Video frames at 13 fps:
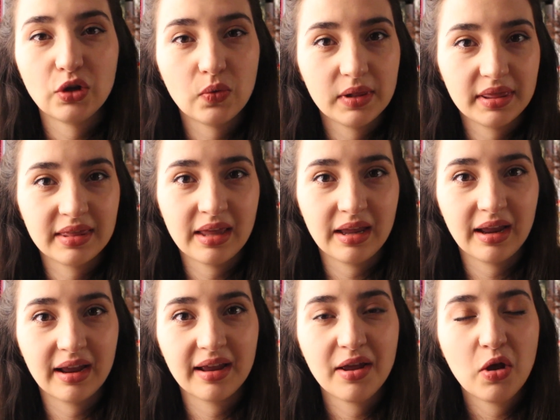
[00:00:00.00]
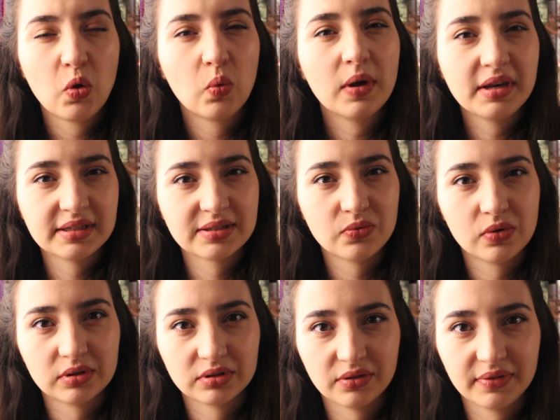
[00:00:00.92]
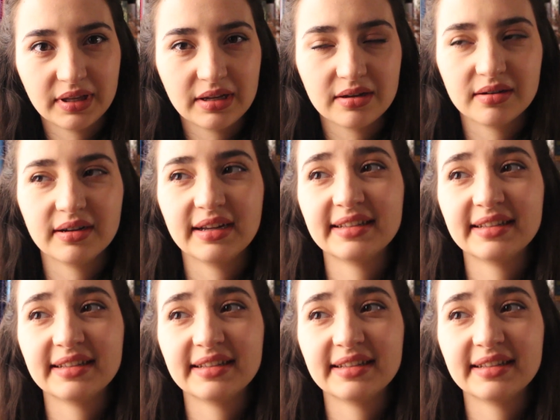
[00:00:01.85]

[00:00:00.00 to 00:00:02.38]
You will think, what is the word of the year?